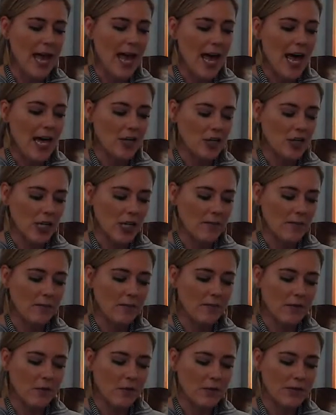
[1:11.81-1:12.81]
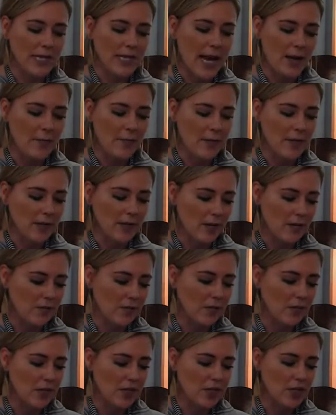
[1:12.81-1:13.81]
a sheepfold down below
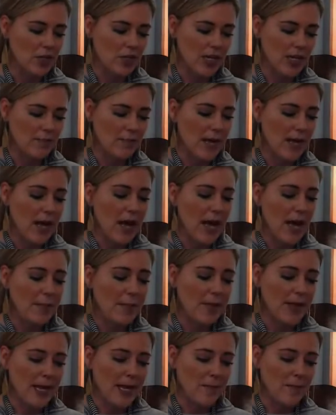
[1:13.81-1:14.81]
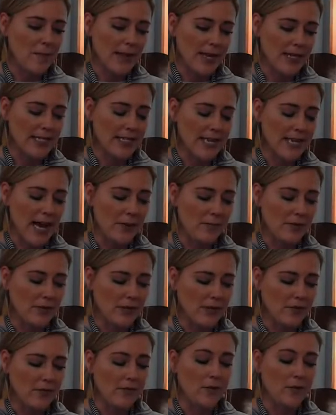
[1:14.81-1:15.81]
for the sheep, a pig pen down
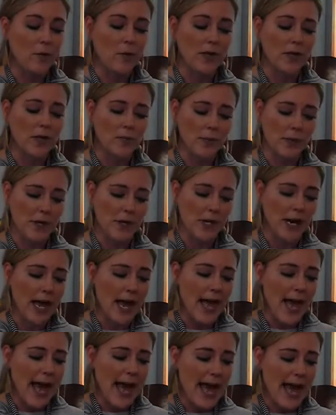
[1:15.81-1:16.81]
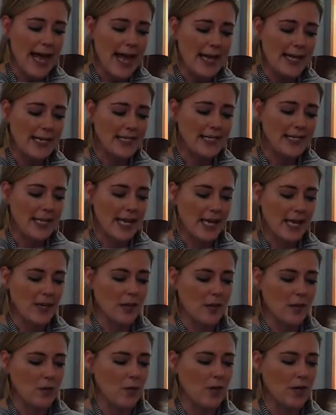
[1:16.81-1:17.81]
below for Wilbur, and
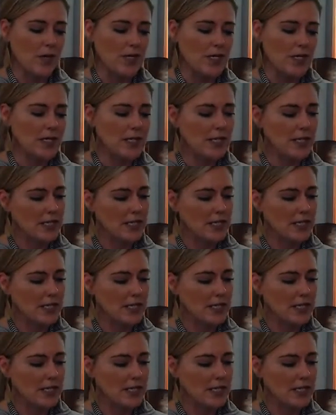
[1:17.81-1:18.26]
it was